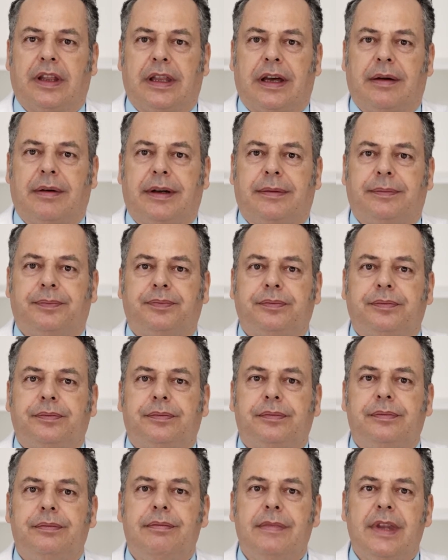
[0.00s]
Around
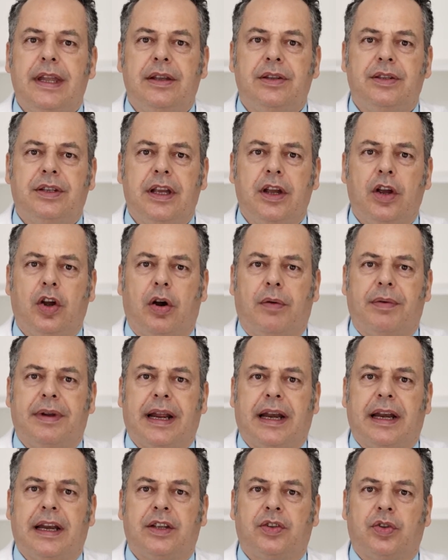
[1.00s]
1870,
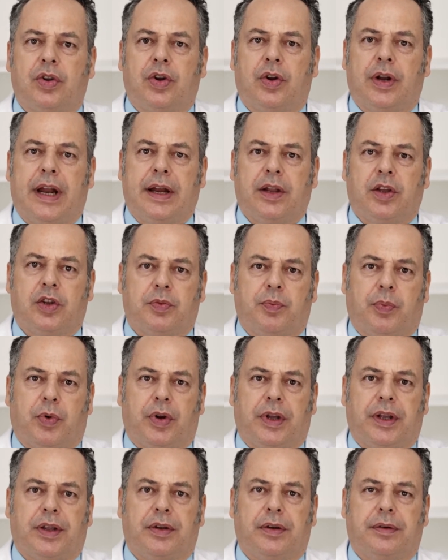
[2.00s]
Charcot
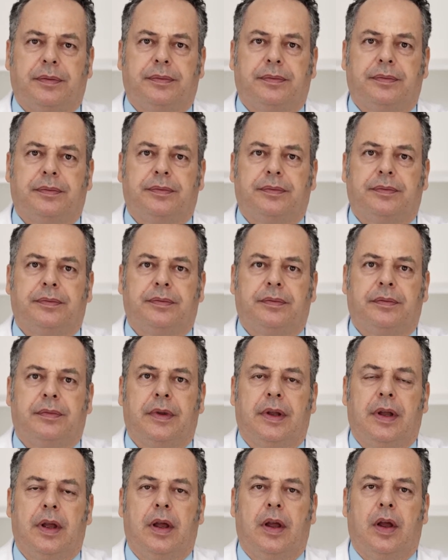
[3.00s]
oversaw a special
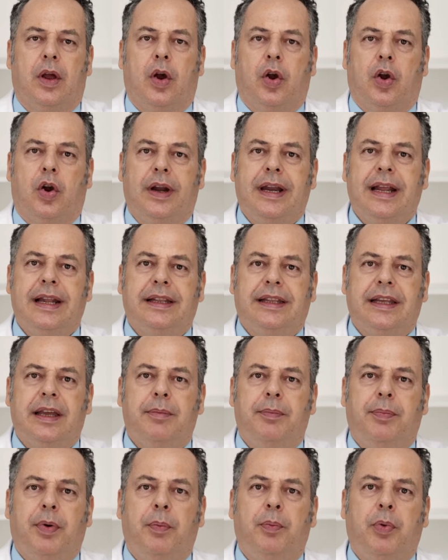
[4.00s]
ward of the
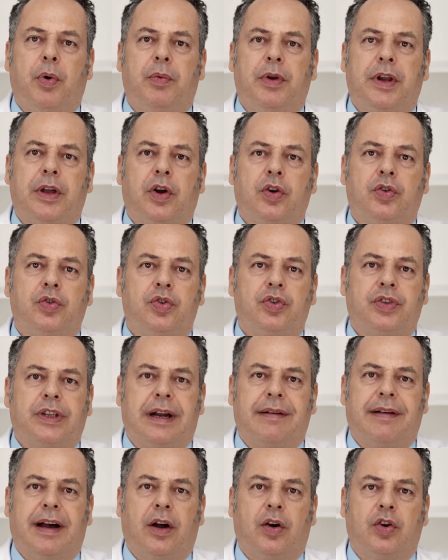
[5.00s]
hospital,
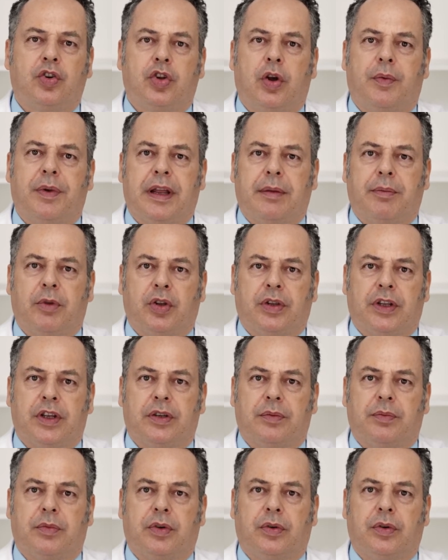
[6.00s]
reserved for
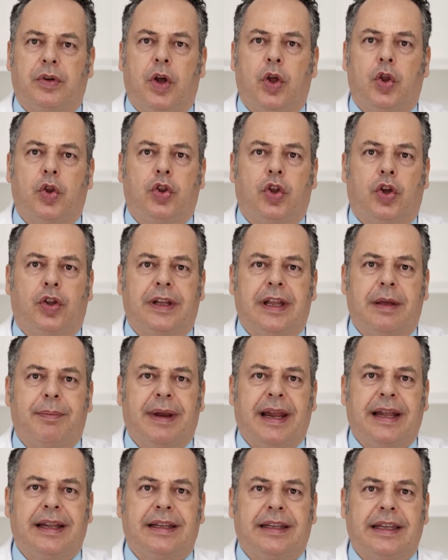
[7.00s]
the hysterical
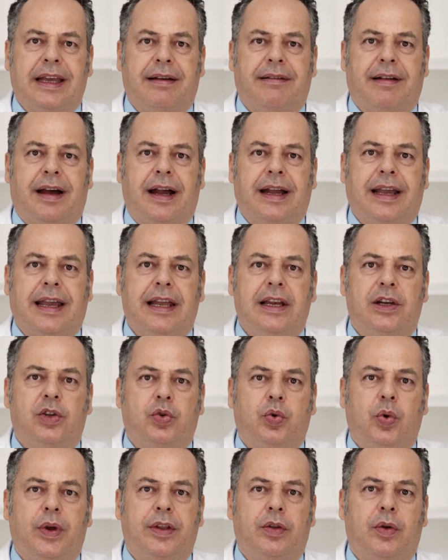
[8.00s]
and epileptical
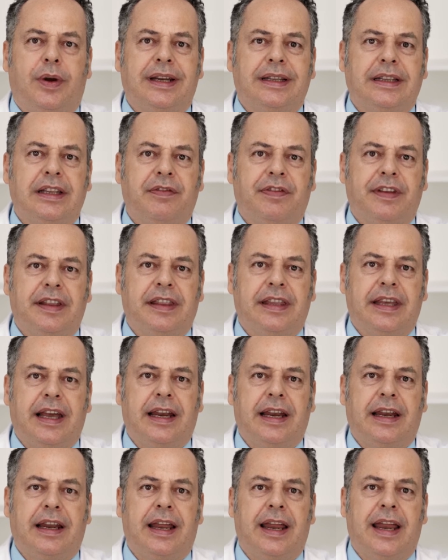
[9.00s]
patients,
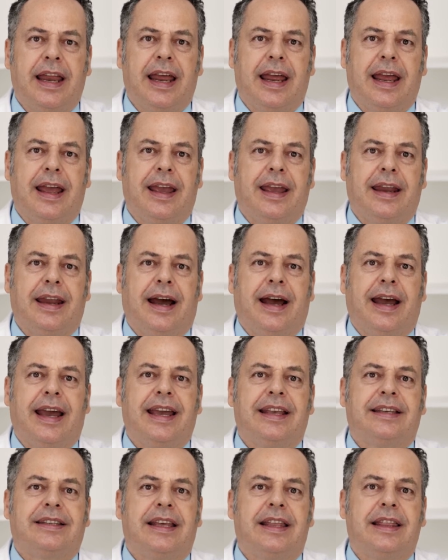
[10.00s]
which is why he
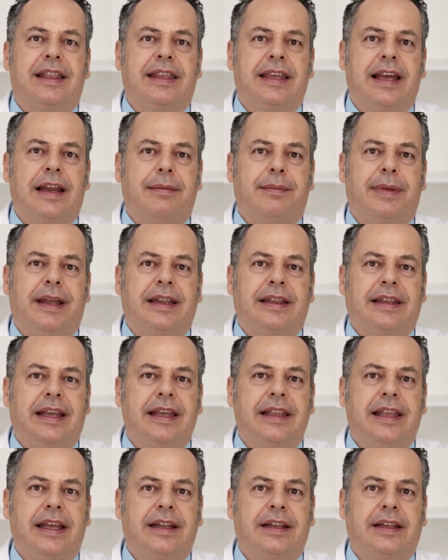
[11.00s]
extended his
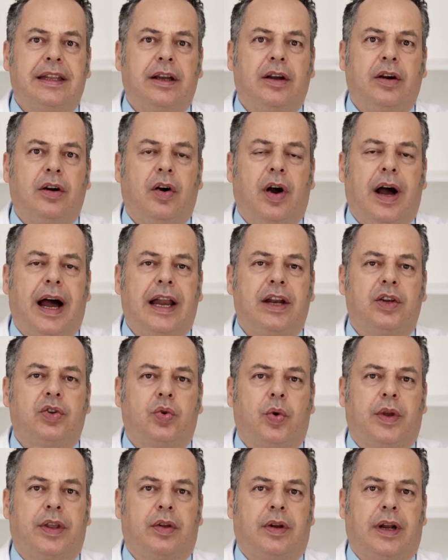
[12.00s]
studies of
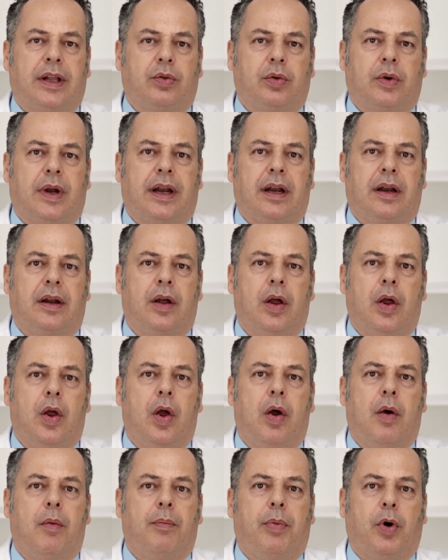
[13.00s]
anatomic pathology
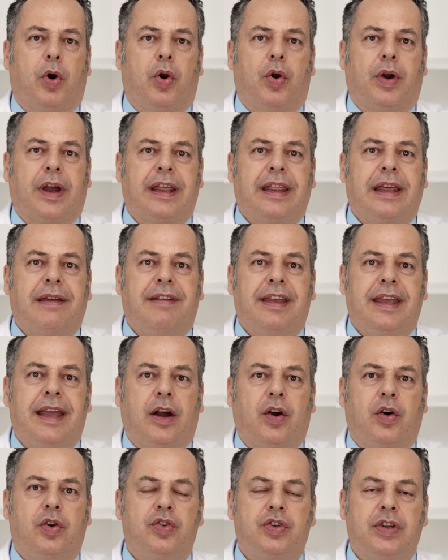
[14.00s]
of the nervous
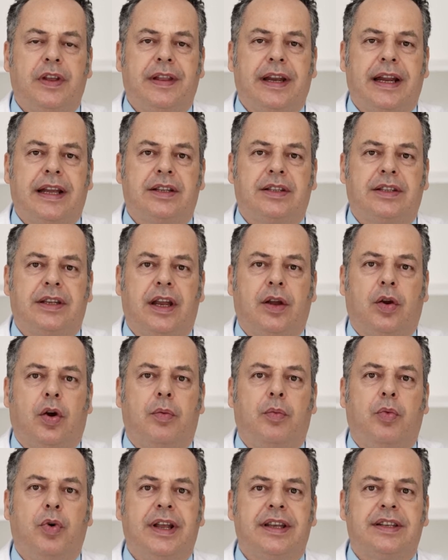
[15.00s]
system to
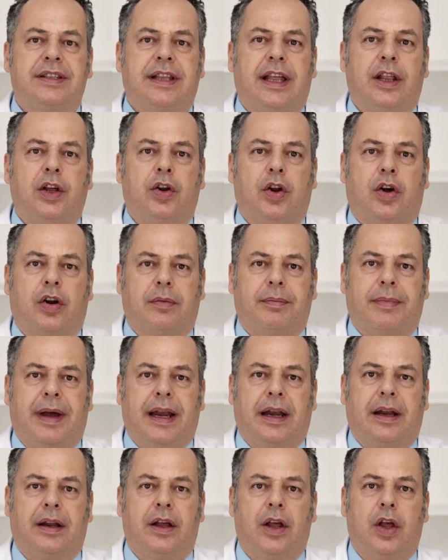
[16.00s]
hysterical
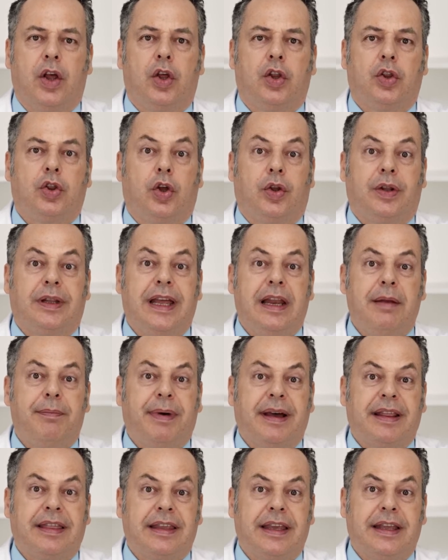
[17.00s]
disorders.
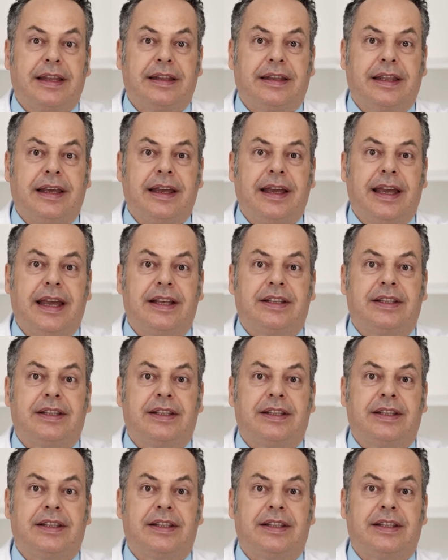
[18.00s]
Probably under the